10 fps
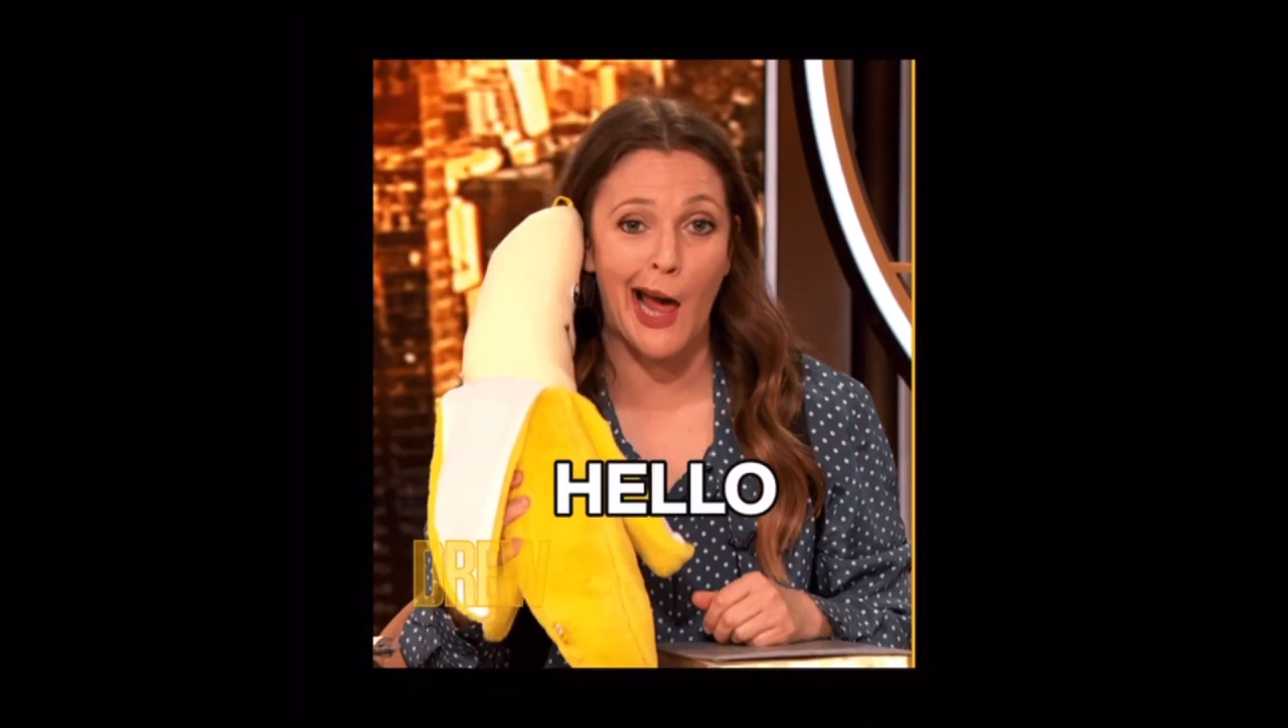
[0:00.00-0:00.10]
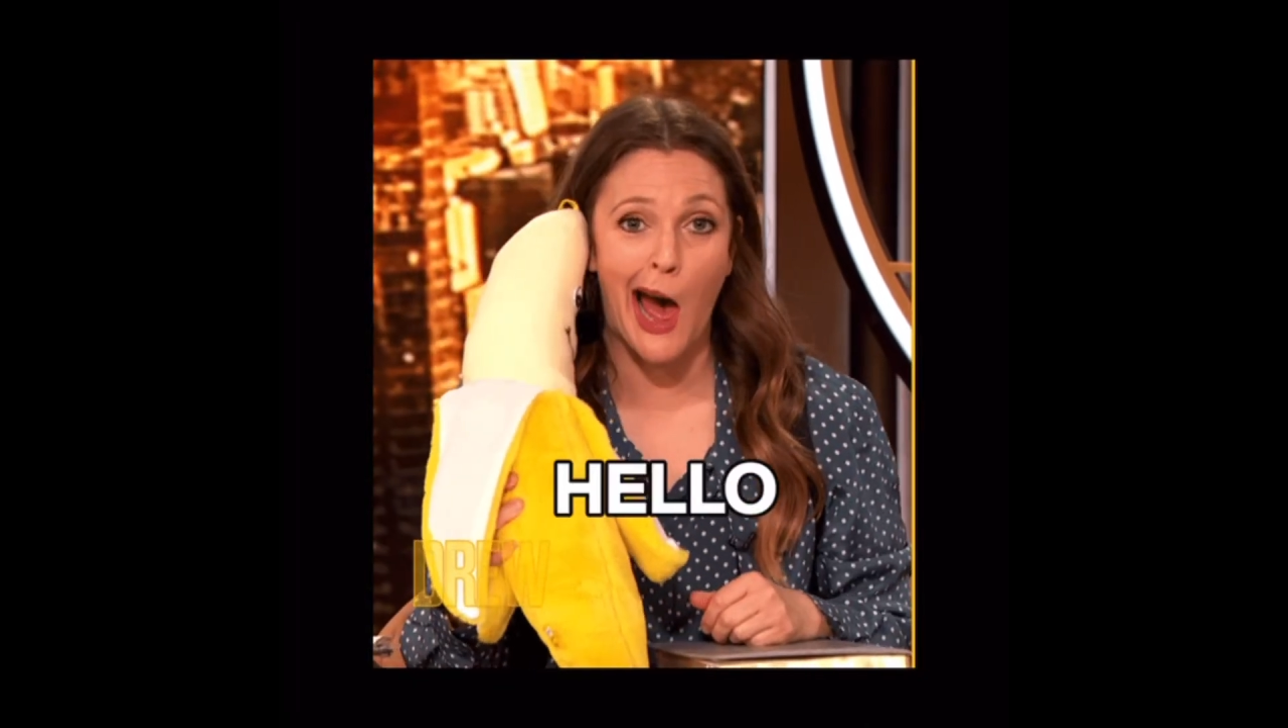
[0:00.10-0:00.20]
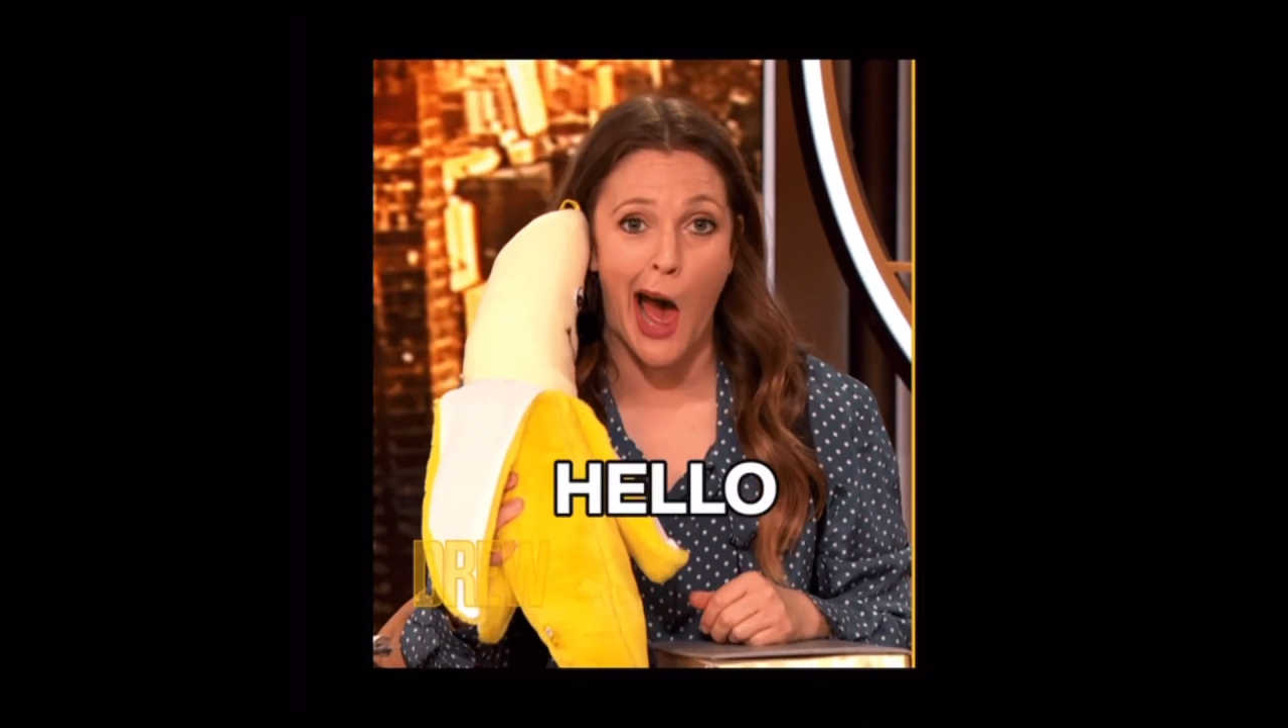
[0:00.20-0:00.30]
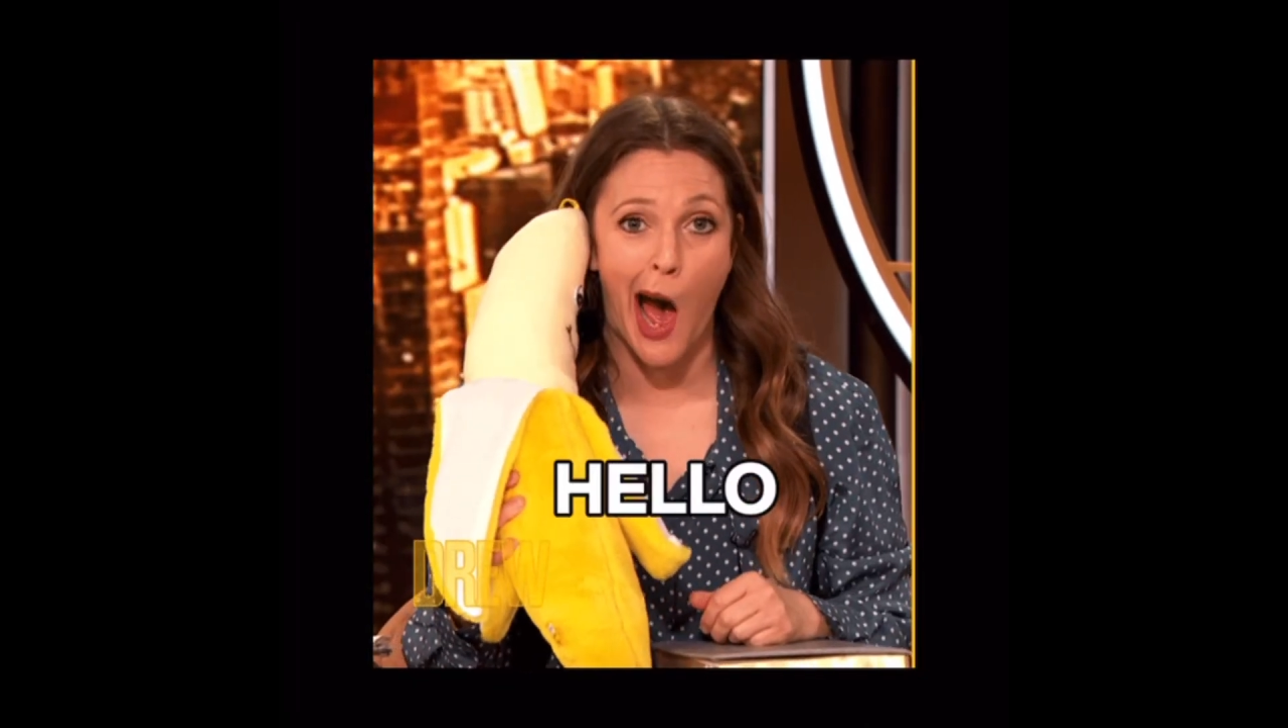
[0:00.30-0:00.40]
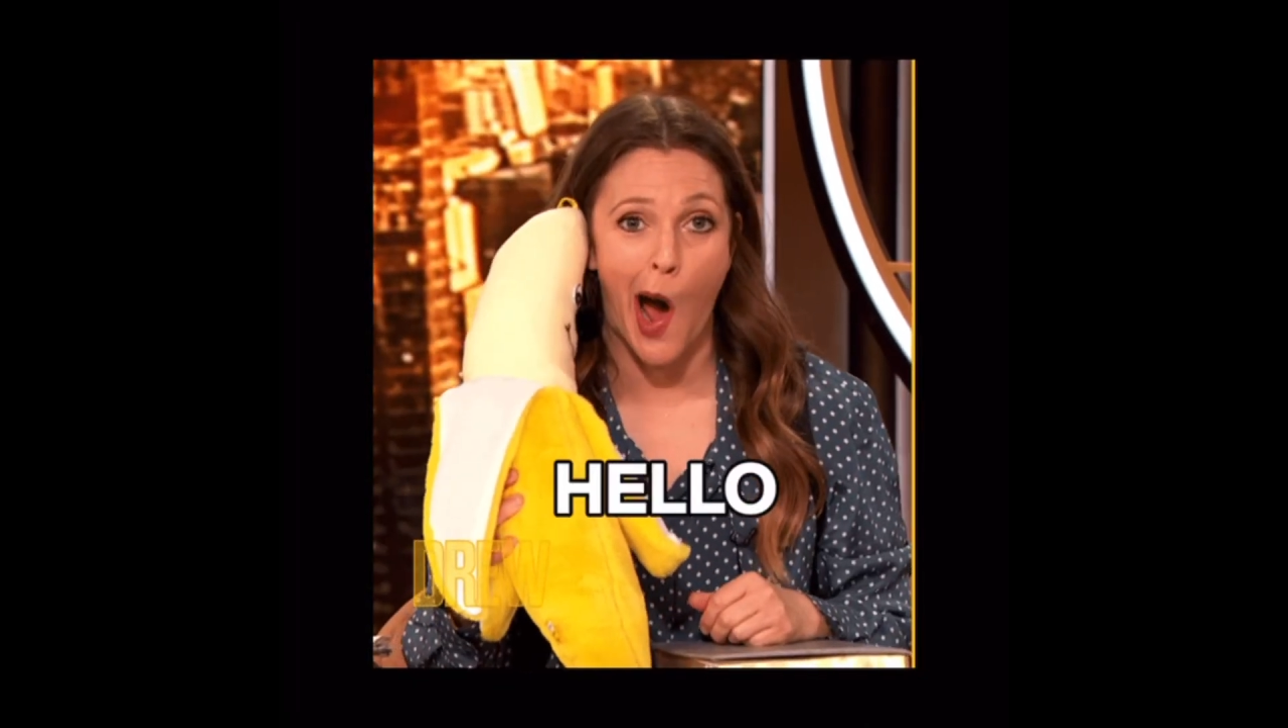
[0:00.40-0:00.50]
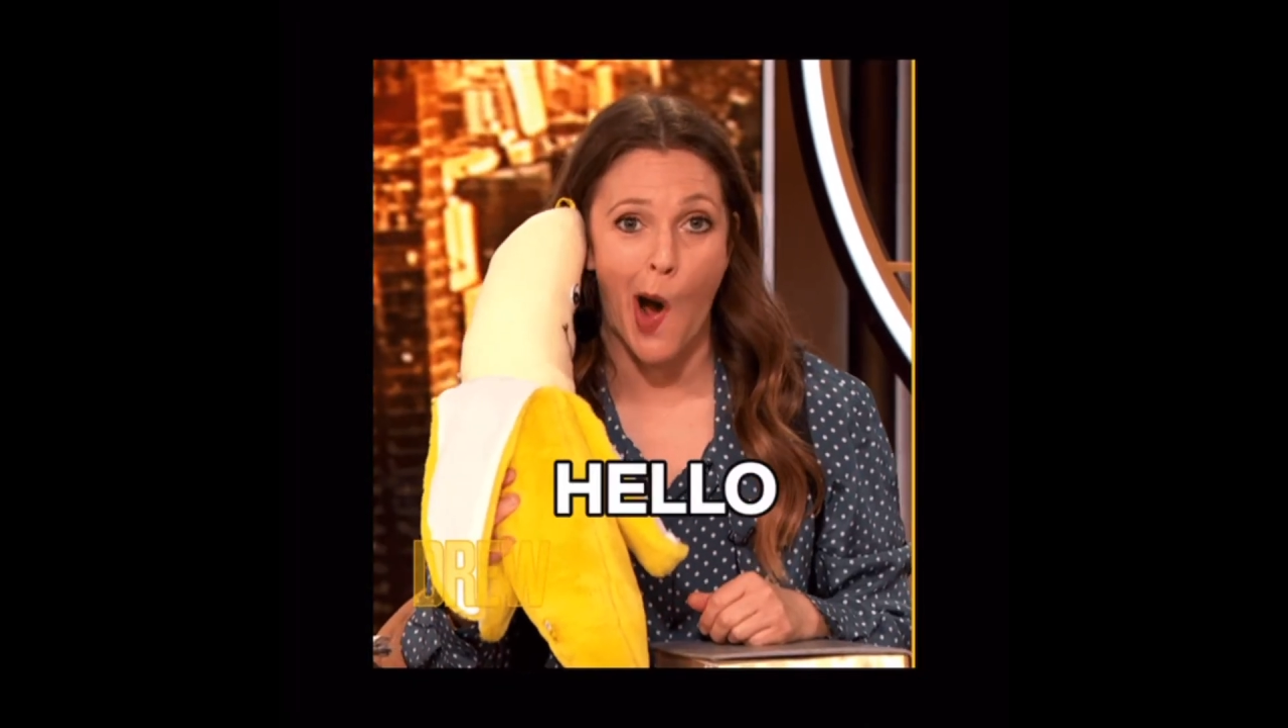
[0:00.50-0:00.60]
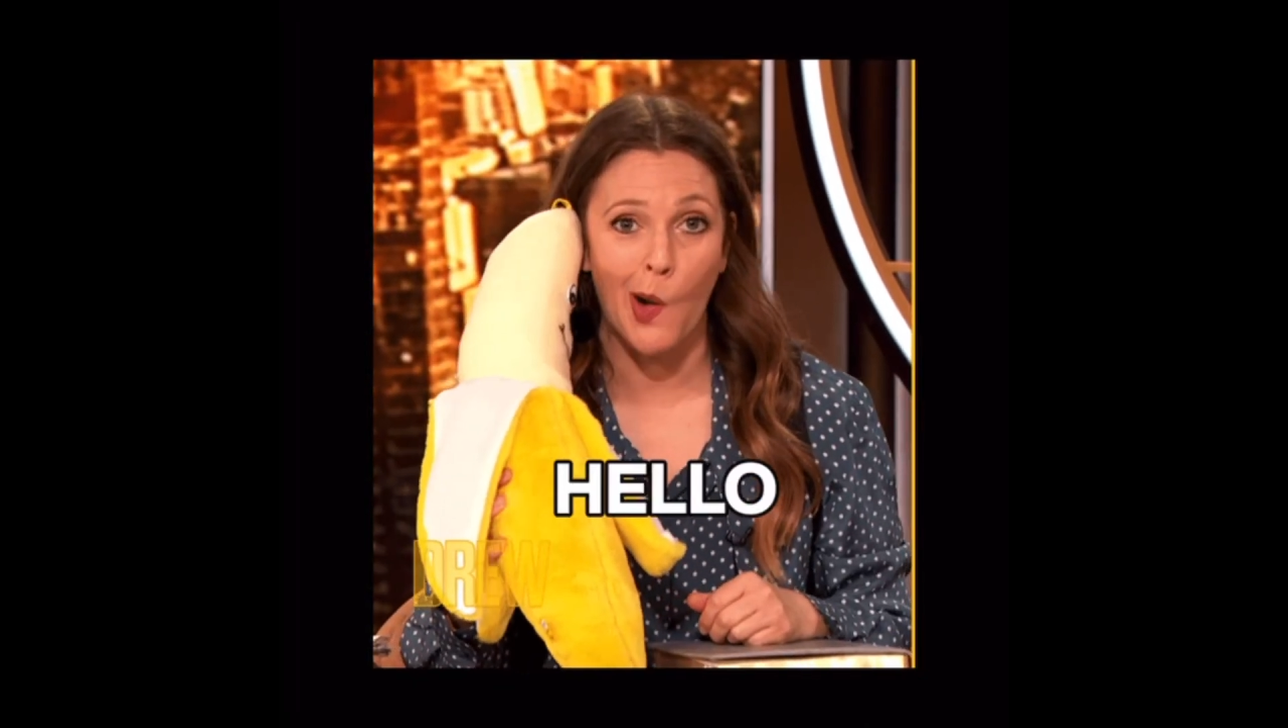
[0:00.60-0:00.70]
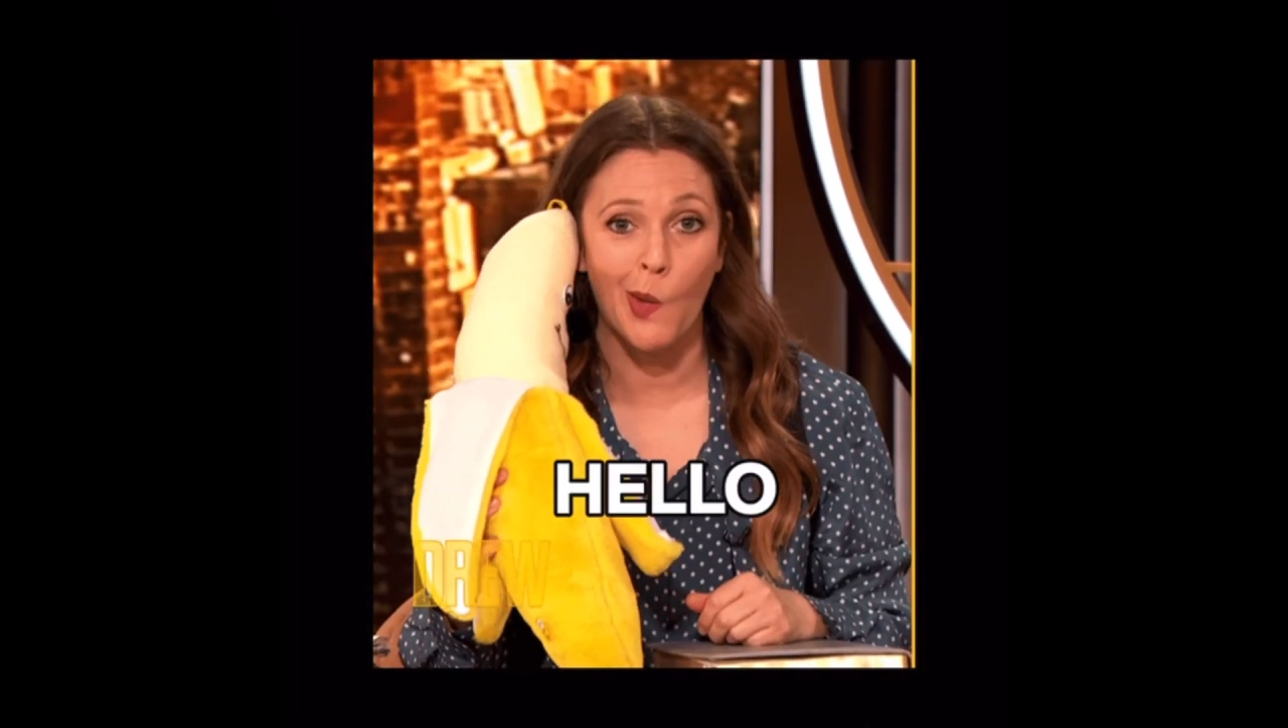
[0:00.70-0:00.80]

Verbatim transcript: Hey everyone,